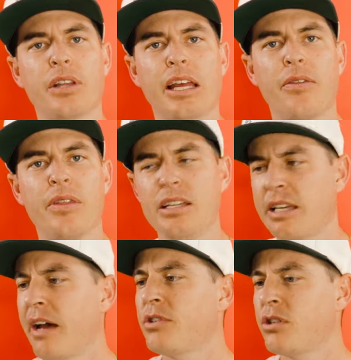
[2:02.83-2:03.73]
but like
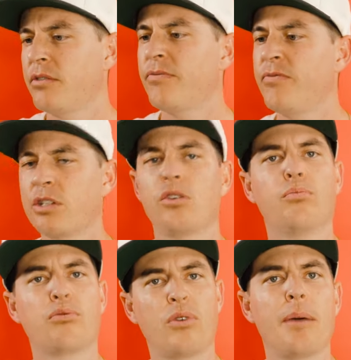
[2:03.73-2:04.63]
these have certain physical
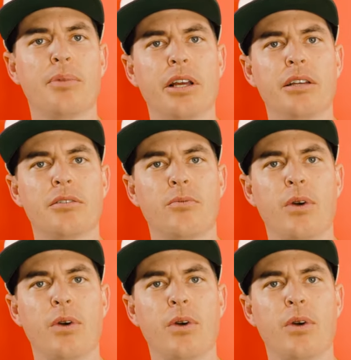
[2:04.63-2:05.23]
properties,